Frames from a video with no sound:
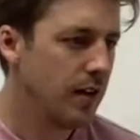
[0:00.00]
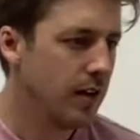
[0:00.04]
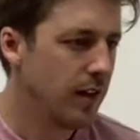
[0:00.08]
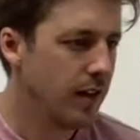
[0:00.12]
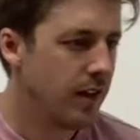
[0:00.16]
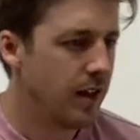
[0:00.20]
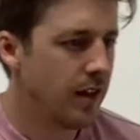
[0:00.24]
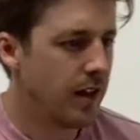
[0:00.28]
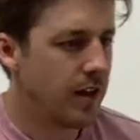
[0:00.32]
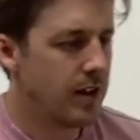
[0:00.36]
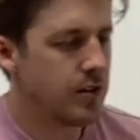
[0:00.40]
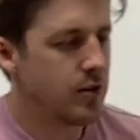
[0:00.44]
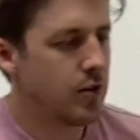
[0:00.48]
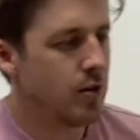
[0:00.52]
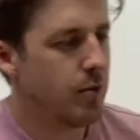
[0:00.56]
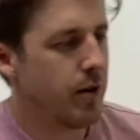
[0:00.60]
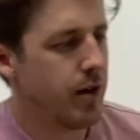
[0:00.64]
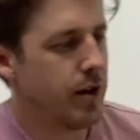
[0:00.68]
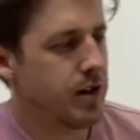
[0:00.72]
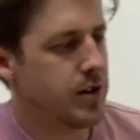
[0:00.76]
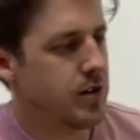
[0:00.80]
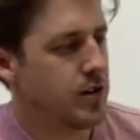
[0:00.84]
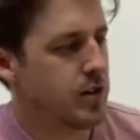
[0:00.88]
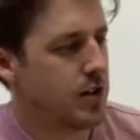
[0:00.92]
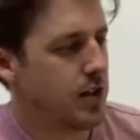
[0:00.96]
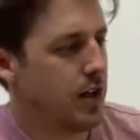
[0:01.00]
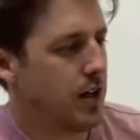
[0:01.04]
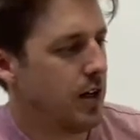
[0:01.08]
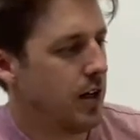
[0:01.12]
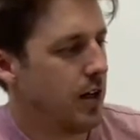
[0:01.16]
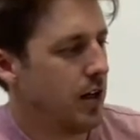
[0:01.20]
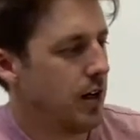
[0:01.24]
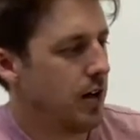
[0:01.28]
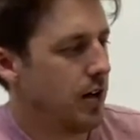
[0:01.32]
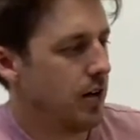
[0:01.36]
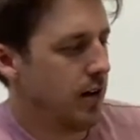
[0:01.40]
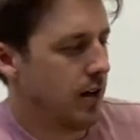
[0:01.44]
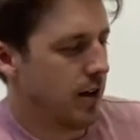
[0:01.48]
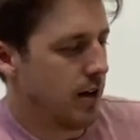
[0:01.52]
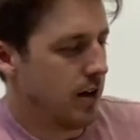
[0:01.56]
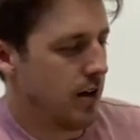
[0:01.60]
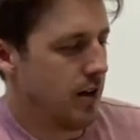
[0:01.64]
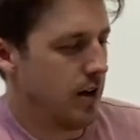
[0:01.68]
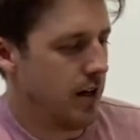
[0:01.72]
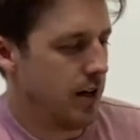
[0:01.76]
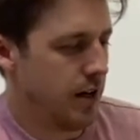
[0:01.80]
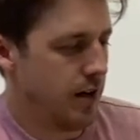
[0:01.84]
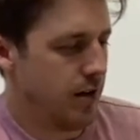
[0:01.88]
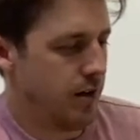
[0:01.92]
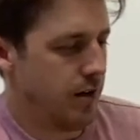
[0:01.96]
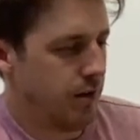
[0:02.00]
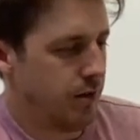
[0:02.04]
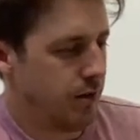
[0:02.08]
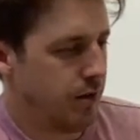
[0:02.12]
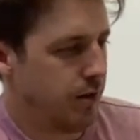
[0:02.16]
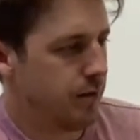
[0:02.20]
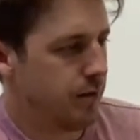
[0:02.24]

These two branches here are kind of